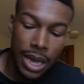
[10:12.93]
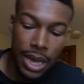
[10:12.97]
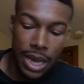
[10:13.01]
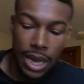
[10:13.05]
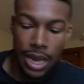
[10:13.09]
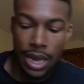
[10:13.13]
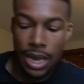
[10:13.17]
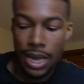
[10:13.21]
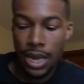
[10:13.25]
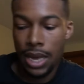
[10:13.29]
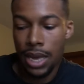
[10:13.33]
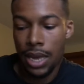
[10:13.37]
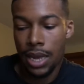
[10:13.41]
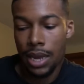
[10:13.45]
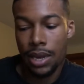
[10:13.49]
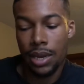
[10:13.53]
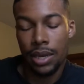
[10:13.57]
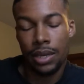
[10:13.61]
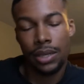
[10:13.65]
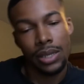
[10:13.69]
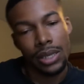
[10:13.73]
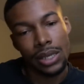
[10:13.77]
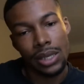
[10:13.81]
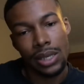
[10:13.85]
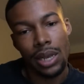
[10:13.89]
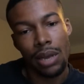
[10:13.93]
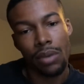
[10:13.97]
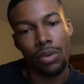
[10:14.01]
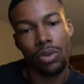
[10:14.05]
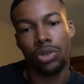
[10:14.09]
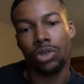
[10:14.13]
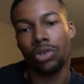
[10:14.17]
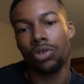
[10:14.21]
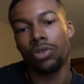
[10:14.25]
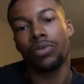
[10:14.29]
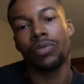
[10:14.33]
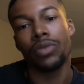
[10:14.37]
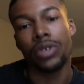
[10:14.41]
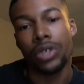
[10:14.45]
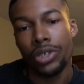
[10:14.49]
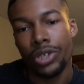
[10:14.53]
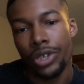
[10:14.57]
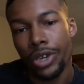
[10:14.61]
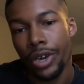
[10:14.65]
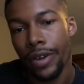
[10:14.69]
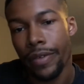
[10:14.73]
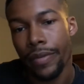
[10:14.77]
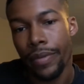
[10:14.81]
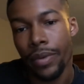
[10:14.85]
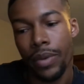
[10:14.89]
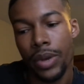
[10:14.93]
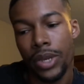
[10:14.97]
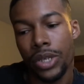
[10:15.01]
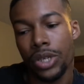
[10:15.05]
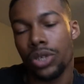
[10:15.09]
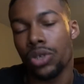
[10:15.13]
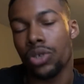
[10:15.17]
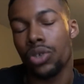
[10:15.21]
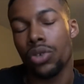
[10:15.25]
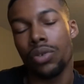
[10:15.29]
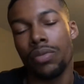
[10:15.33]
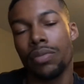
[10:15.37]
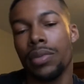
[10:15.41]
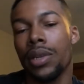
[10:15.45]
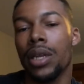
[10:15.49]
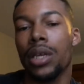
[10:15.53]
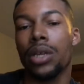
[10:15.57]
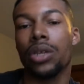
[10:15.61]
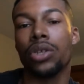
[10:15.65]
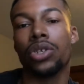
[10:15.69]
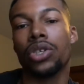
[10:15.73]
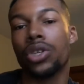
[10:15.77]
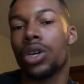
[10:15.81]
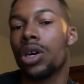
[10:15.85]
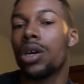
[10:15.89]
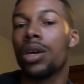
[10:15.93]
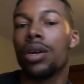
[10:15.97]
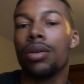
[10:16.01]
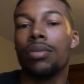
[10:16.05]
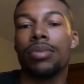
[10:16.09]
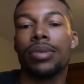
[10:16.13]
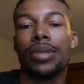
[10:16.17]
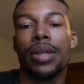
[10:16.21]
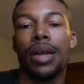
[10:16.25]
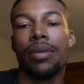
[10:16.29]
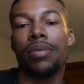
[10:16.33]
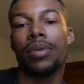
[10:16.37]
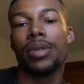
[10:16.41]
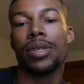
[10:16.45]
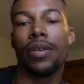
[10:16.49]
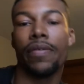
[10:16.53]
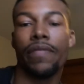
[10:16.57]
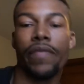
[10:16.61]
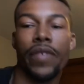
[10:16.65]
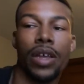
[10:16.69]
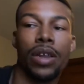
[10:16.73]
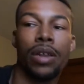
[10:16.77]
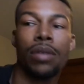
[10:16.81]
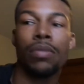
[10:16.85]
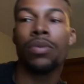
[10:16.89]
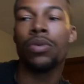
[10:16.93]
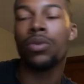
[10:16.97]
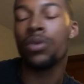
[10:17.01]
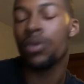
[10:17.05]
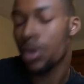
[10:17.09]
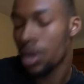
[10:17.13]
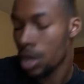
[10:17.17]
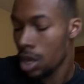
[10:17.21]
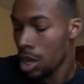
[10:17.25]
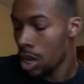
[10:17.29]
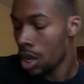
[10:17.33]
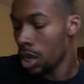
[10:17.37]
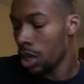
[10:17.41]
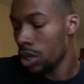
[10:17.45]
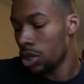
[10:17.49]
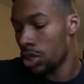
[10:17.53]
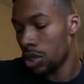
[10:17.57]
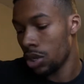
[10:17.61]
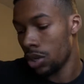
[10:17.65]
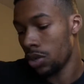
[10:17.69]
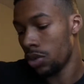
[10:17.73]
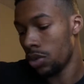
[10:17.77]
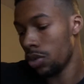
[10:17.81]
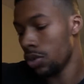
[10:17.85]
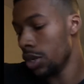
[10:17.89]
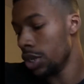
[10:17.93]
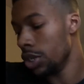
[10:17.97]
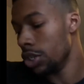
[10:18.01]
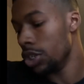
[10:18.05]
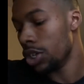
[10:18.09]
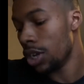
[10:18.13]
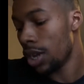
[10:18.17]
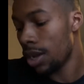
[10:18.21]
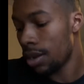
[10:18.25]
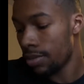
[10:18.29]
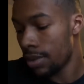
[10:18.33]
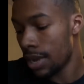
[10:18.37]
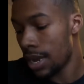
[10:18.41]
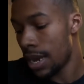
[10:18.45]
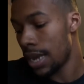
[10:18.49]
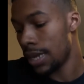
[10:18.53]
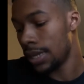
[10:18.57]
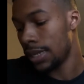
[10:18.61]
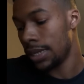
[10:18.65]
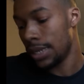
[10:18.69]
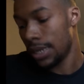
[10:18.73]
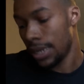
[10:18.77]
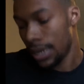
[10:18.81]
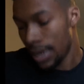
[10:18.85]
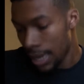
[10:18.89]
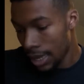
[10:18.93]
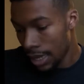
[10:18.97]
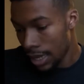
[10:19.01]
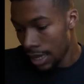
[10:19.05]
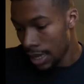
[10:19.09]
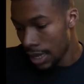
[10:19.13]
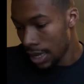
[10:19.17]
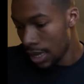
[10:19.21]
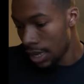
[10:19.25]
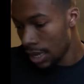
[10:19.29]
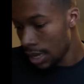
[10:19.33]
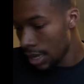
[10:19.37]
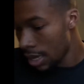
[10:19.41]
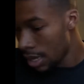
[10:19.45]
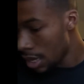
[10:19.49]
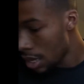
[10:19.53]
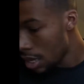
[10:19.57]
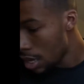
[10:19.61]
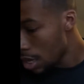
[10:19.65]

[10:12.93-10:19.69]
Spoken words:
And since I was on a reserve, it wasn't too many jobs that was available. So the job that I selected